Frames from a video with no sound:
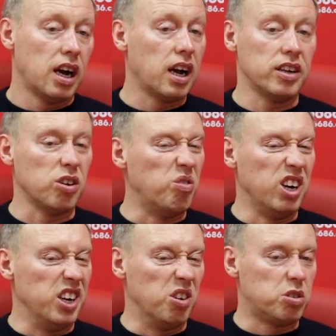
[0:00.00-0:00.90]
I, I don't
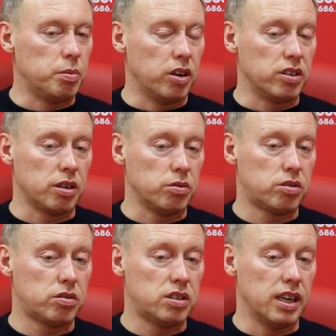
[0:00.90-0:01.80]
really know, to be honest. I
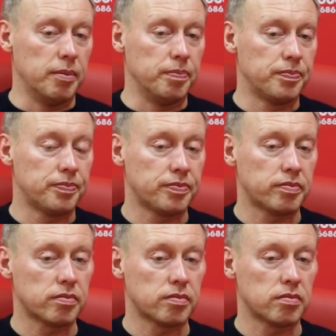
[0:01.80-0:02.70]
was um,
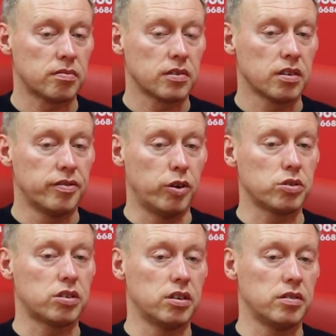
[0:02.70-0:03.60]

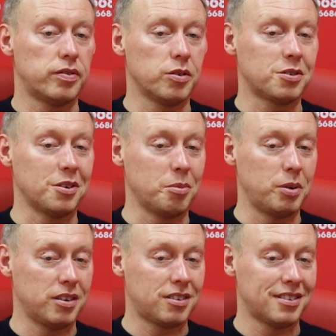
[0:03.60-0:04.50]
focused, on, focused on the
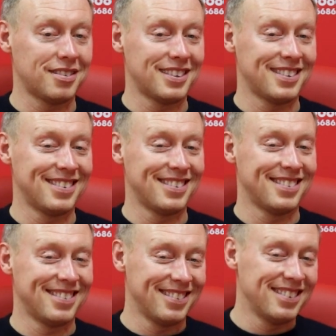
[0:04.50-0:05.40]
pitch. Okay.
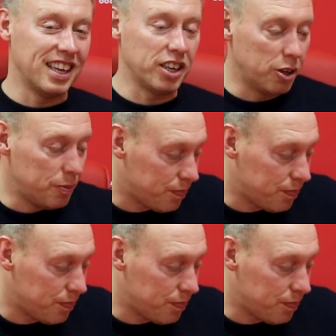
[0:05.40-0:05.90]
Thank, Thank you.